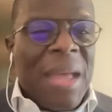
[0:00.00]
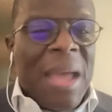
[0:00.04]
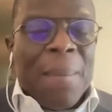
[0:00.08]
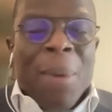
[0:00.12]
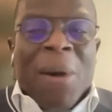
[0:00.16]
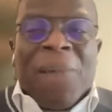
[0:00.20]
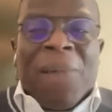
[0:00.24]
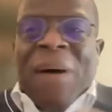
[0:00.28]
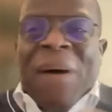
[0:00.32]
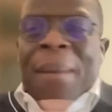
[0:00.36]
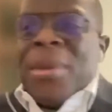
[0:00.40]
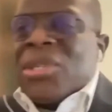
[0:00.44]

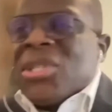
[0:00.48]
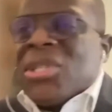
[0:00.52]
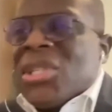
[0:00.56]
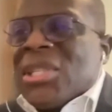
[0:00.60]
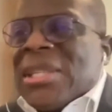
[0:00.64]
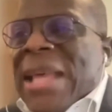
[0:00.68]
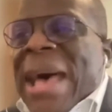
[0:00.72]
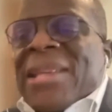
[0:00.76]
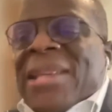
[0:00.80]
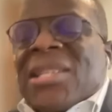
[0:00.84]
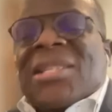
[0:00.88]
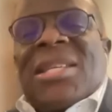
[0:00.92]
But
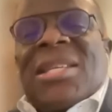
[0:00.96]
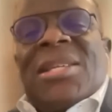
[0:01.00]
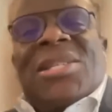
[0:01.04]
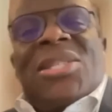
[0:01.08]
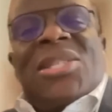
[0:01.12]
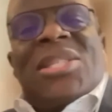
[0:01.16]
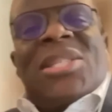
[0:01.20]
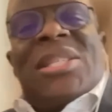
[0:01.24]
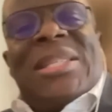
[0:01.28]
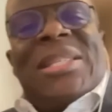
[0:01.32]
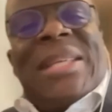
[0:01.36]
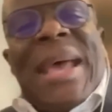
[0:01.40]
pharmacists are still
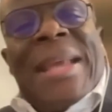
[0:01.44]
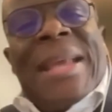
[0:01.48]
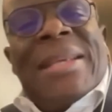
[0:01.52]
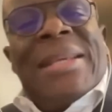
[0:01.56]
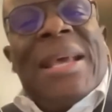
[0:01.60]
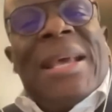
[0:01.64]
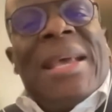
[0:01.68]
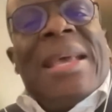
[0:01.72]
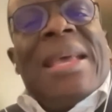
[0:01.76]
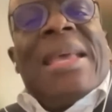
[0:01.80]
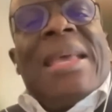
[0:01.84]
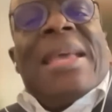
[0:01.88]
seated
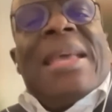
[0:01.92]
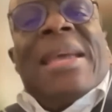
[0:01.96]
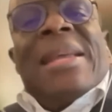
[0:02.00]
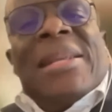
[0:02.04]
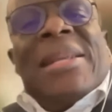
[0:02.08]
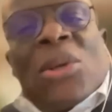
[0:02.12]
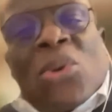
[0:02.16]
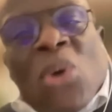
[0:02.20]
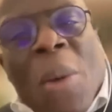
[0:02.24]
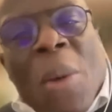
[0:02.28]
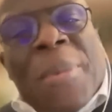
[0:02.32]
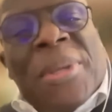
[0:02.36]

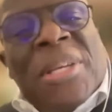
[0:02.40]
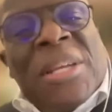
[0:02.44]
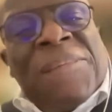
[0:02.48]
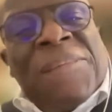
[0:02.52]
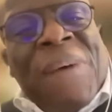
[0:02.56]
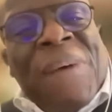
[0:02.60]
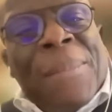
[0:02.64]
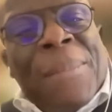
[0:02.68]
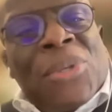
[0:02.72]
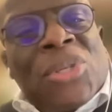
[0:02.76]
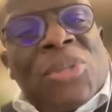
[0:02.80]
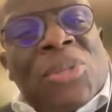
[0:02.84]
in the community
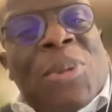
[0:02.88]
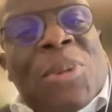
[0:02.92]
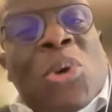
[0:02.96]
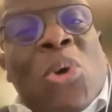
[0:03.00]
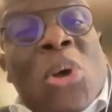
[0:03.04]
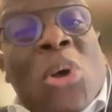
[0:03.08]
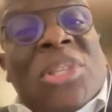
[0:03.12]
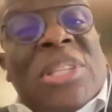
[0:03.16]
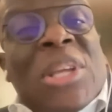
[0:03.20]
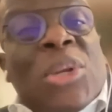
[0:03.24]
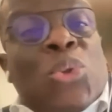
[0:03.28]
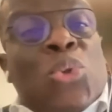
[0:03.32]
pharmacy
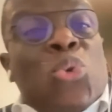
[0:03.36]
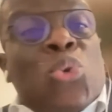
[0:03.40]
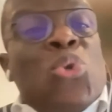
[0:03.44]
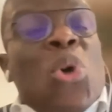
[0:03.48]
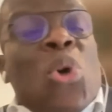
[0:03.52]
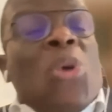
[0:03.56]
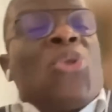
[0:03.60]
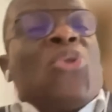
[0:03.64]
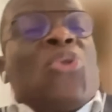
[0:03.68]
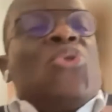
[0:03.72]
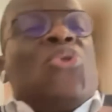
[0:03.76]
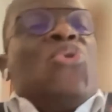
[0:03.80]
because they do
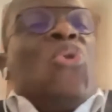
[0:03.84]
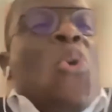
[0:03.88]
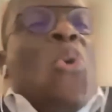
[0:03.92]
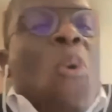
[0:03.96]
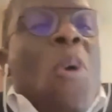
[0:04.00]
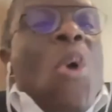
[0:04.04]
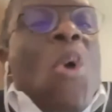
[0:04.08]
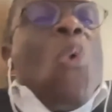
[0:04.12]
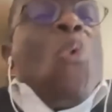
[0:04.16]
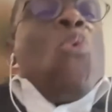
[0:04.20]
not know